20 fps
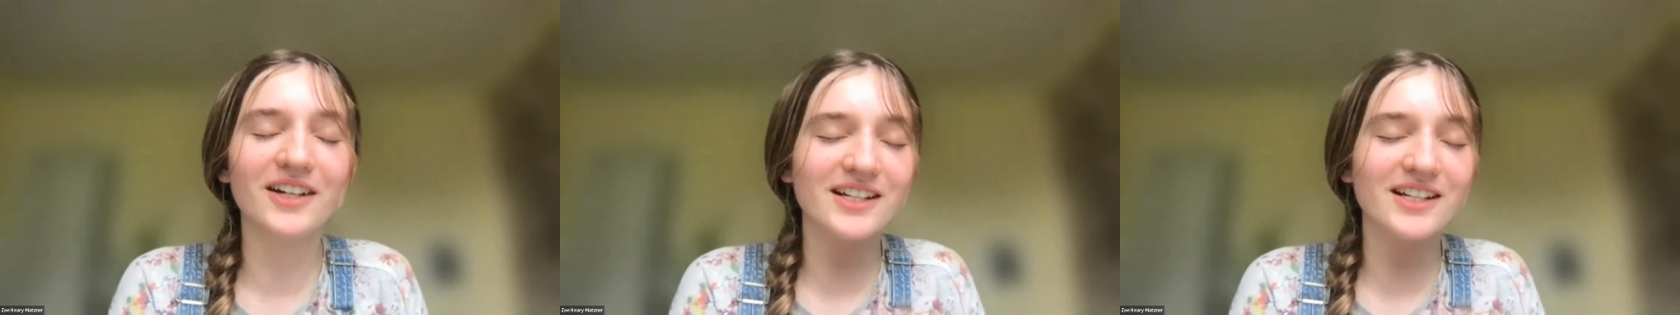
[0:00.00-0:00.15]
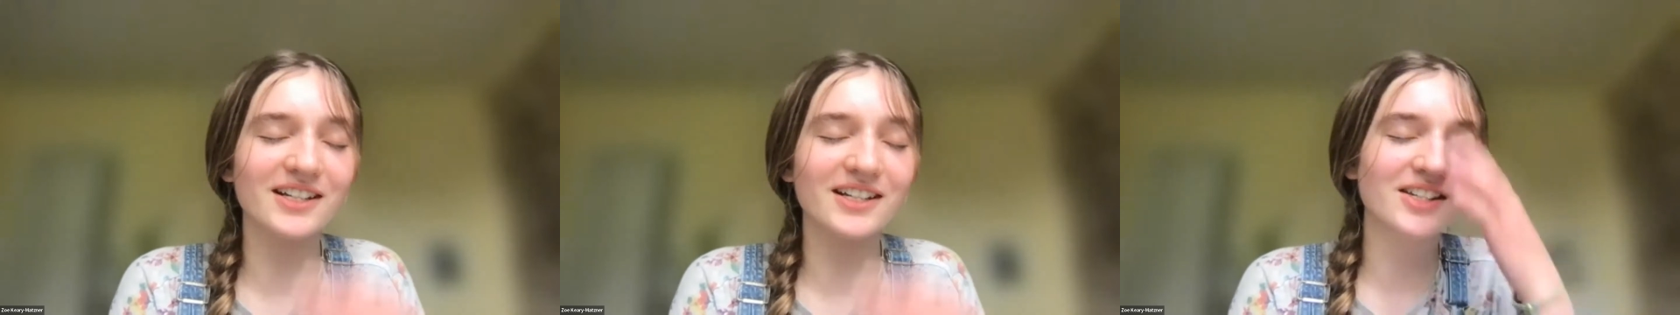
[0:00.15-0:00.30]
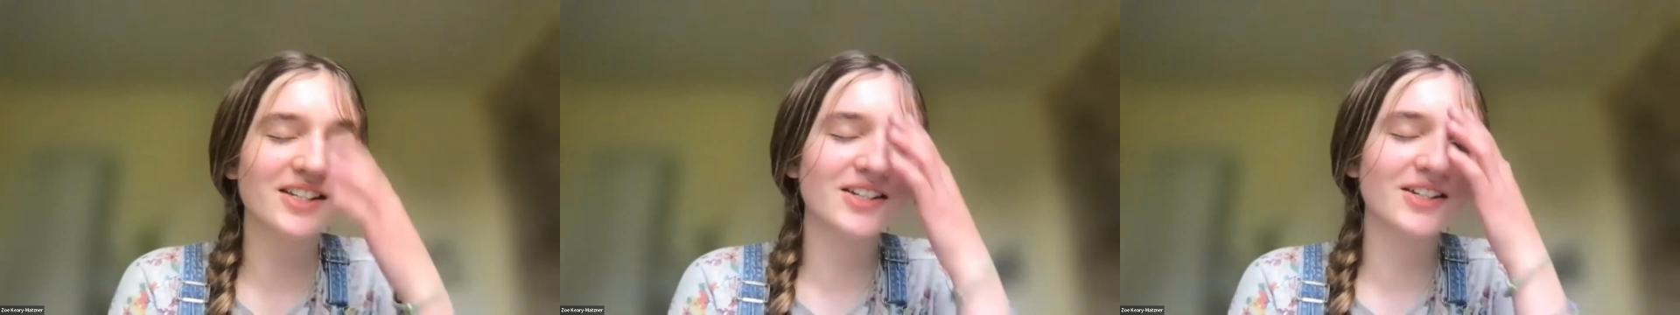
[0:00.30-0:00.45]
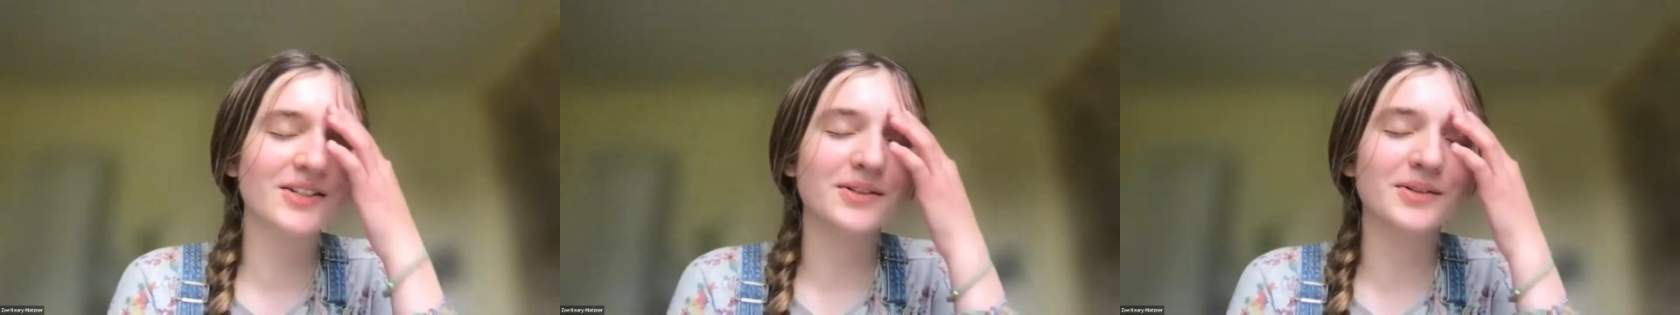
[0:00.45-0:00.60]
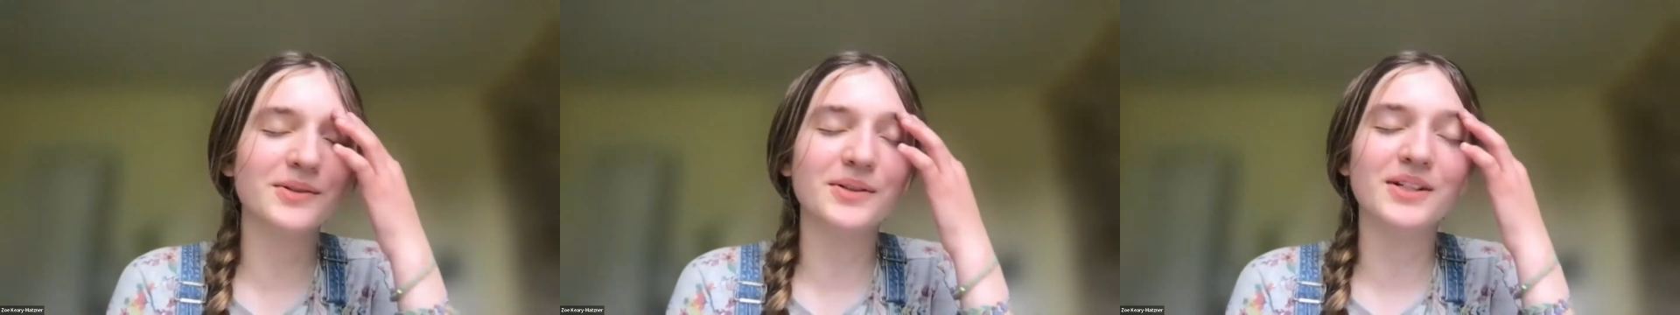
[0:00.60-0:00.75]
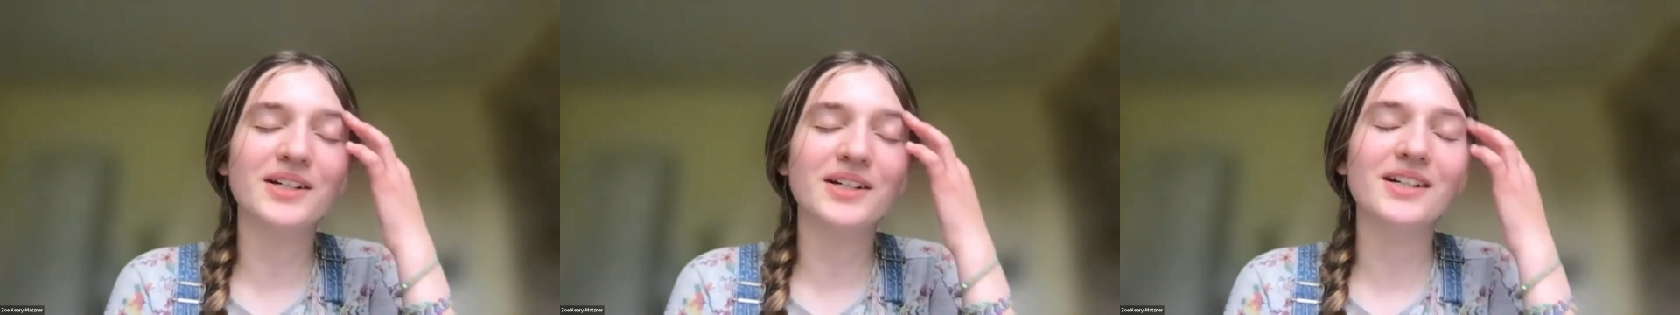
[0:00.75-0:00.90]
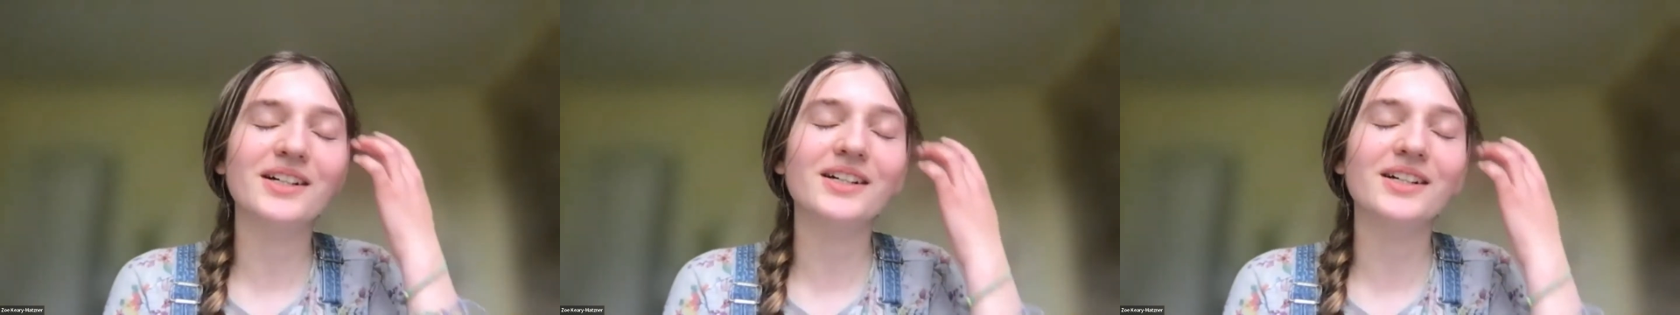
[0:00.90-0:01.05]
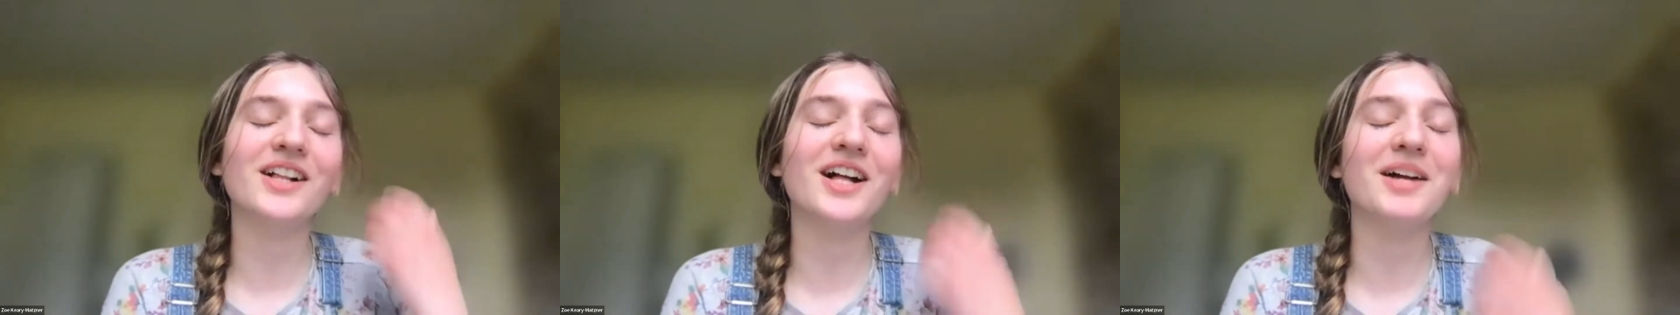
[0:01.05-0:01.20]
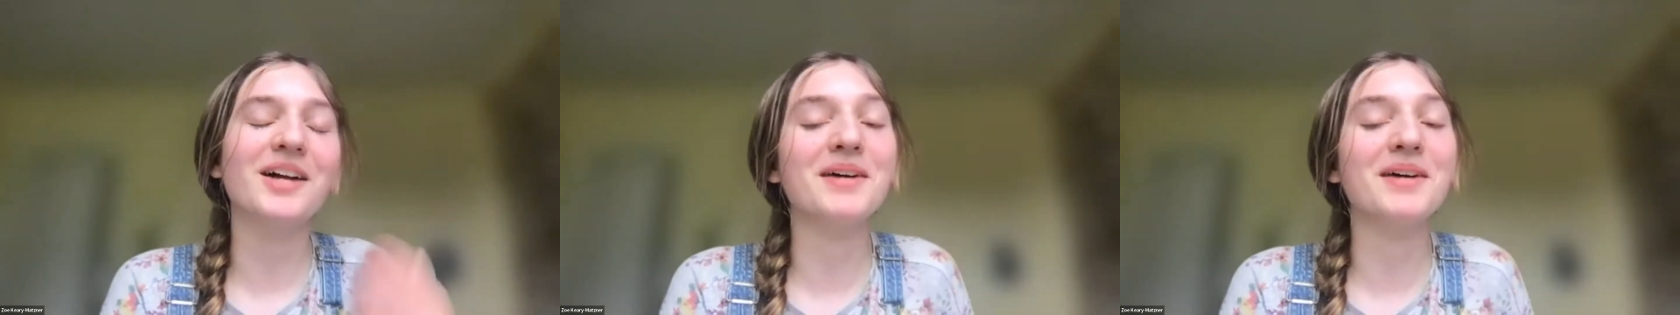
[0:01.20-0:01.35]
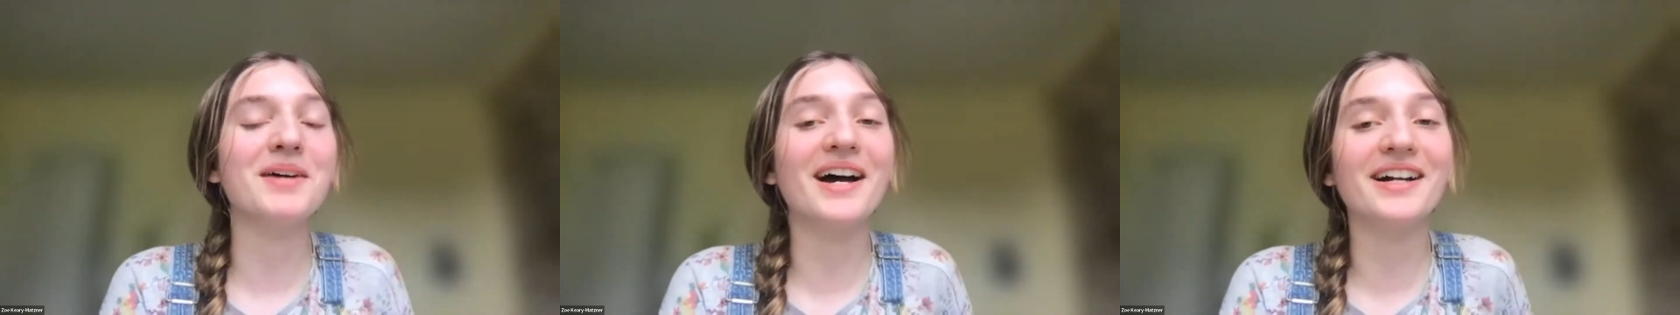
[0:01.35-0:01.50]
into
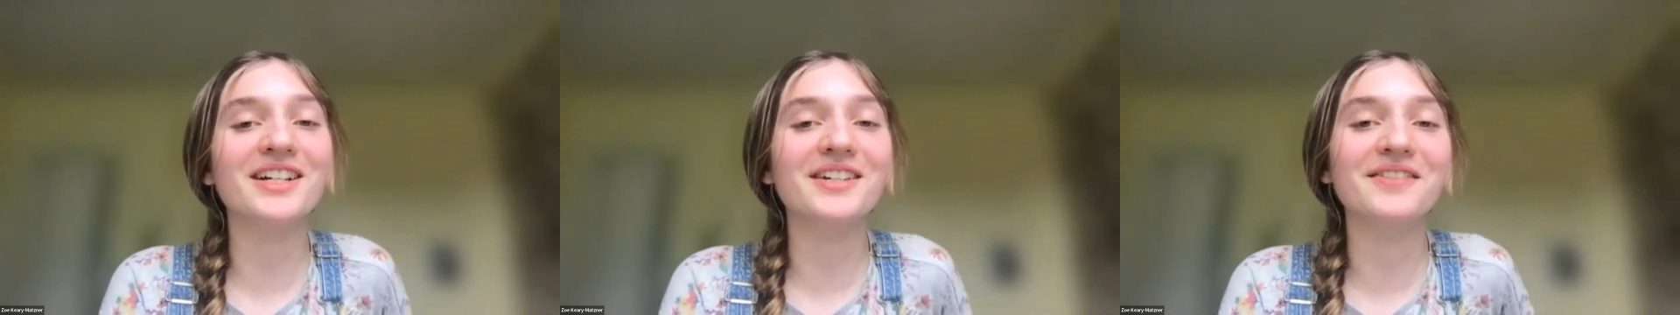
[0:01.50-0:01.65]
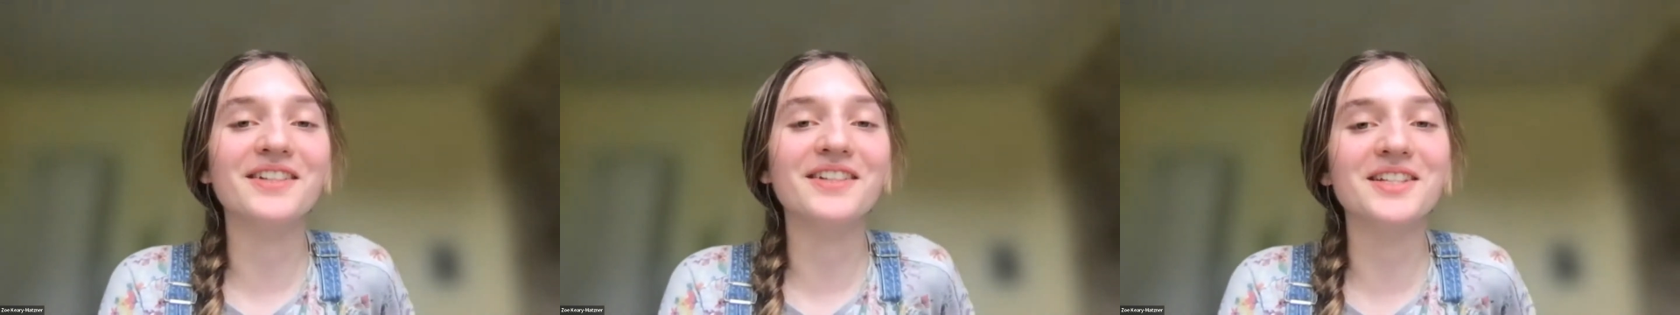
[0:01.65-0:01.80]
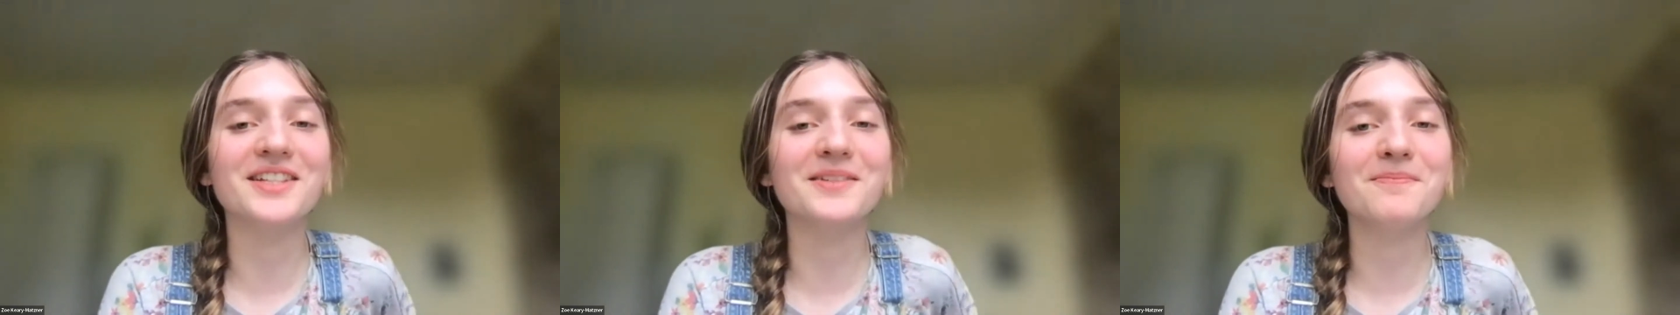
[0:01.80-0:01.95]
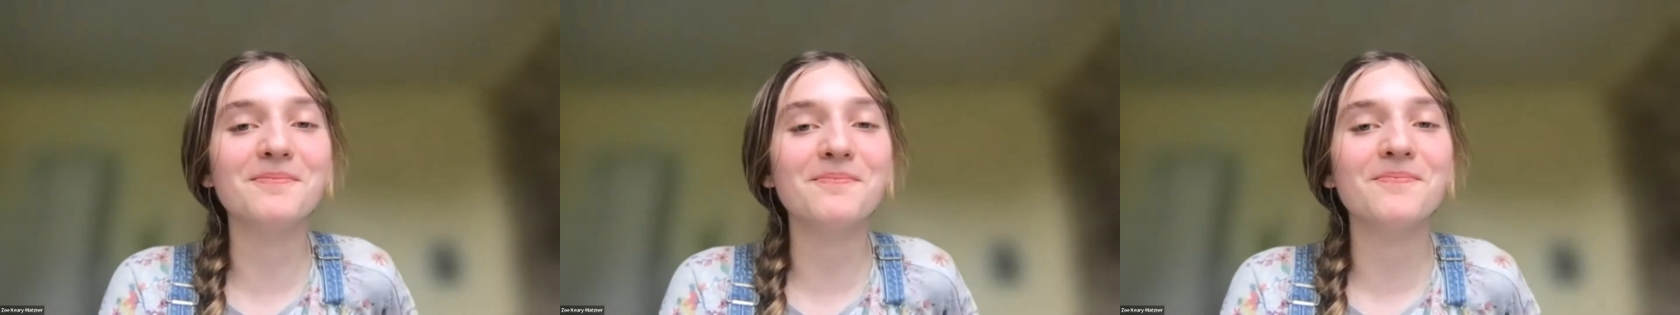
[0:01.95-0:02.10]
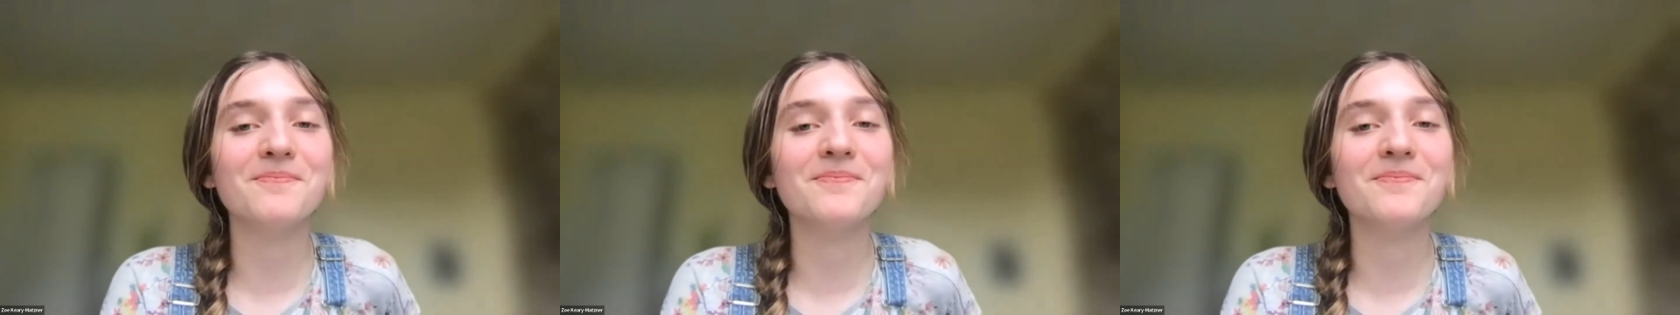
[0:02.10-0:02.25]
climate activism.